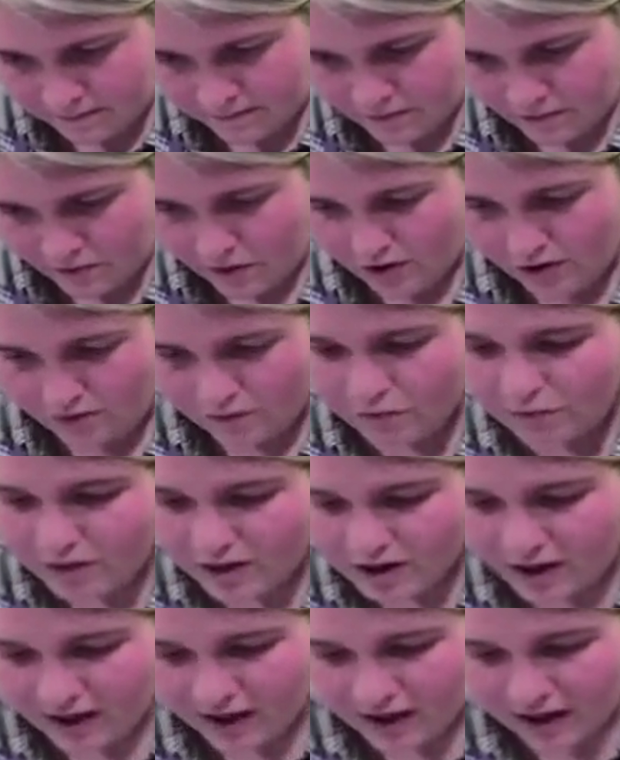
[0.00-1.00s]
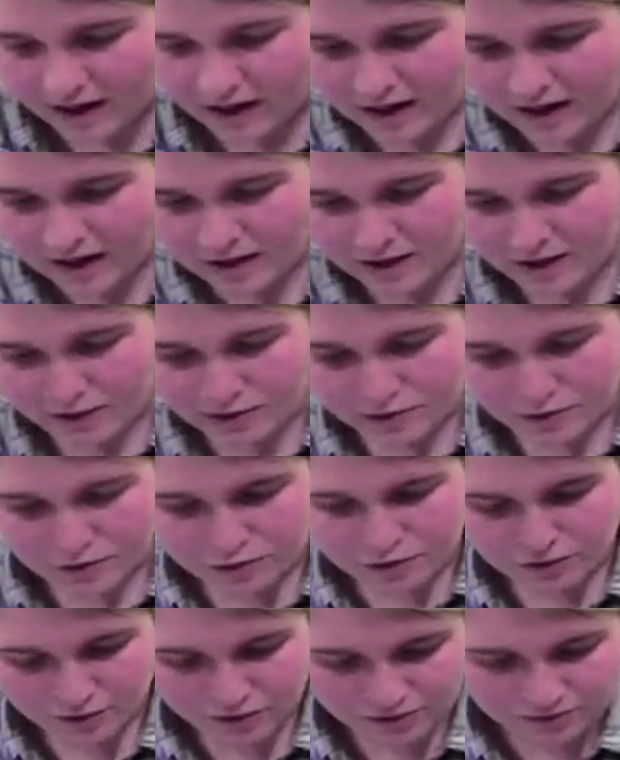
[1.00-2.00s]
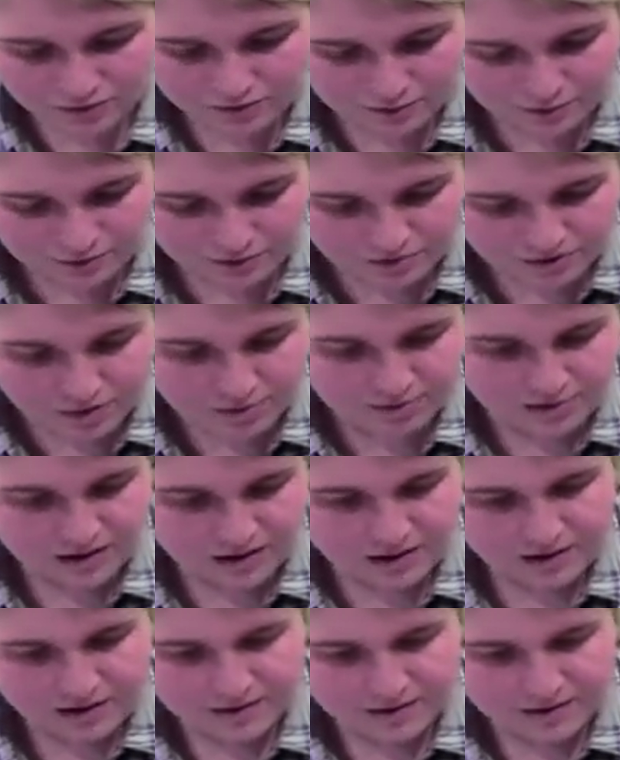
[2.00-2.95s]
You can really control the food much better.